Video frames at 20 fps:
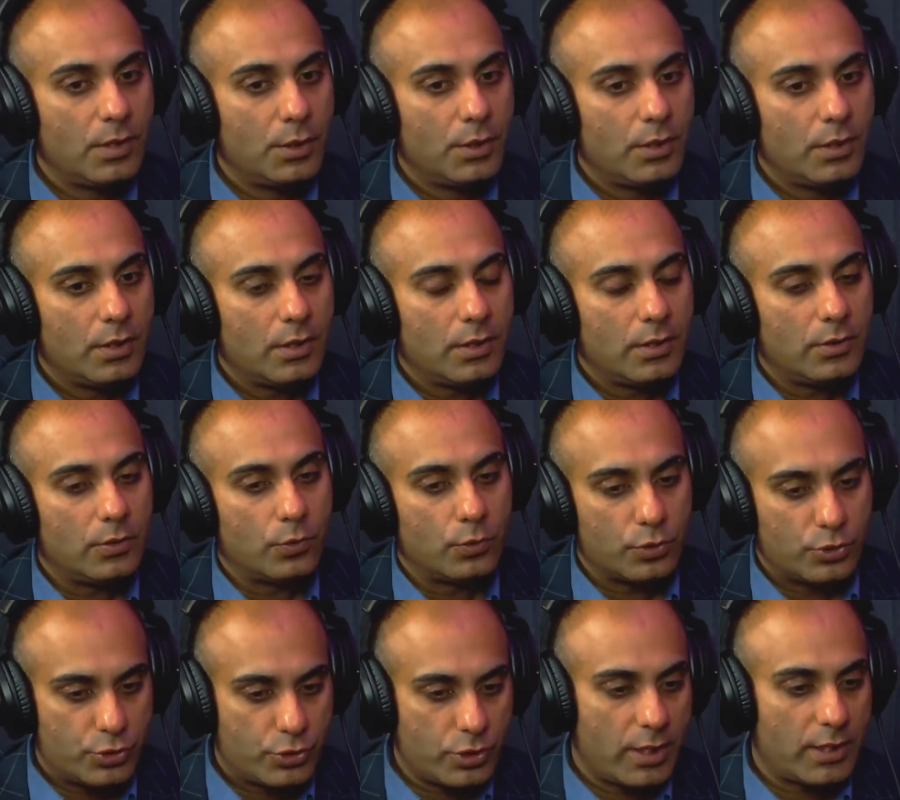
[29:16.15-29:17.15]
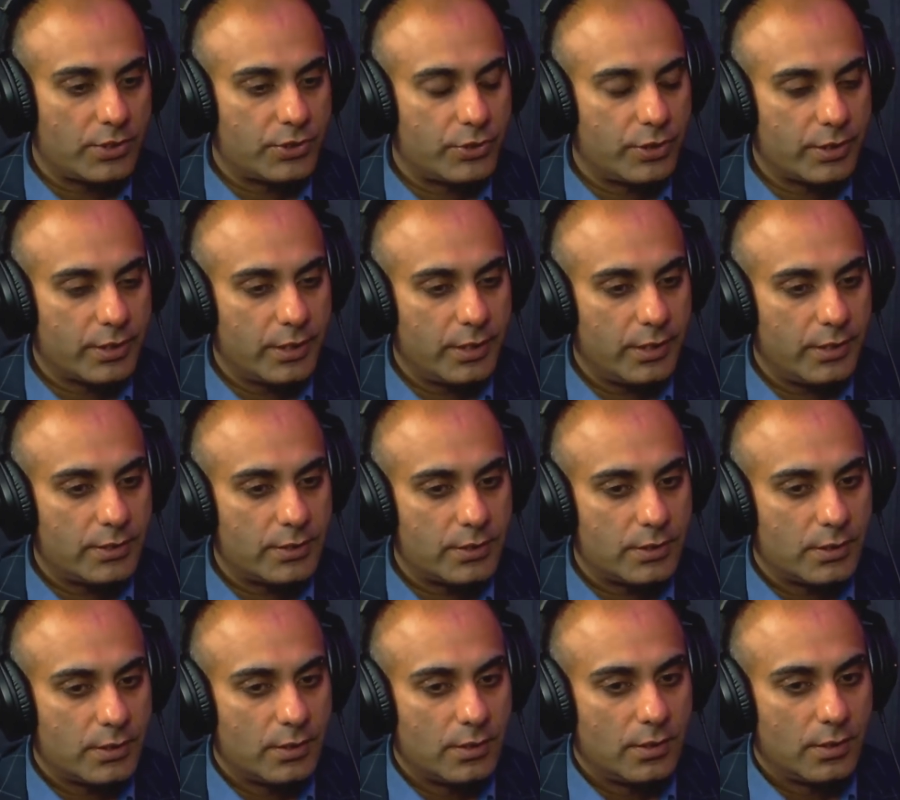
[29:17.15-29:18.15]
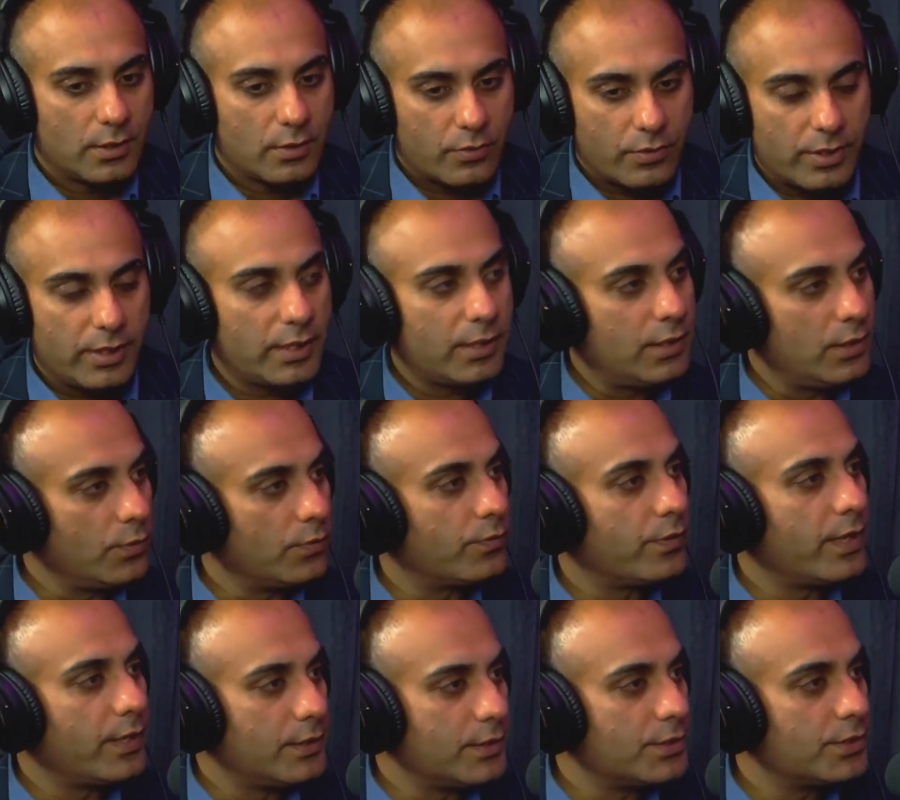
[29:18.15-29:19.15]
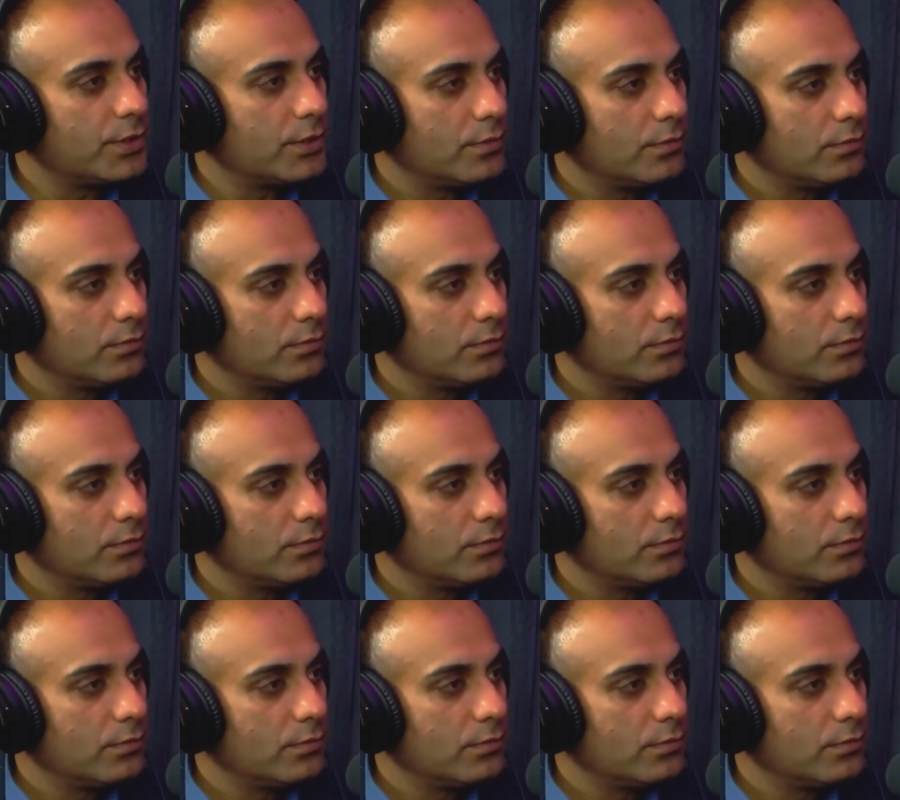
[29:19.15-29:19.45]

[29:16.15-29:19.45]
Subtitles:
those short circuits create new friends.